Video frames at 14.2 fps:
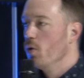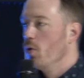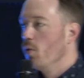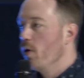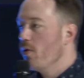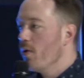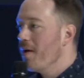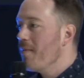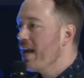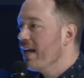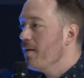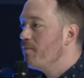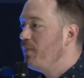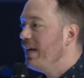We want to
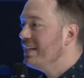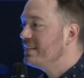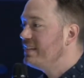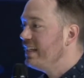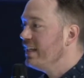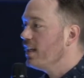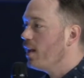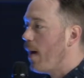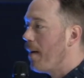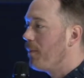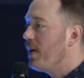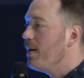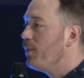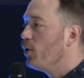make a big deal about
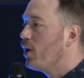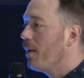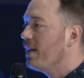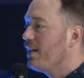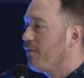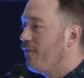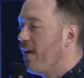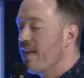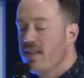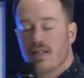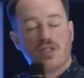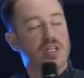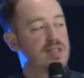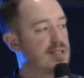people coming to faith
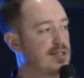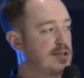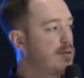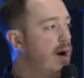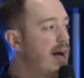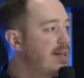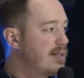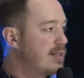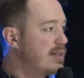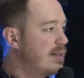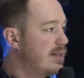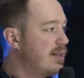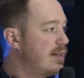in Jesus Christ.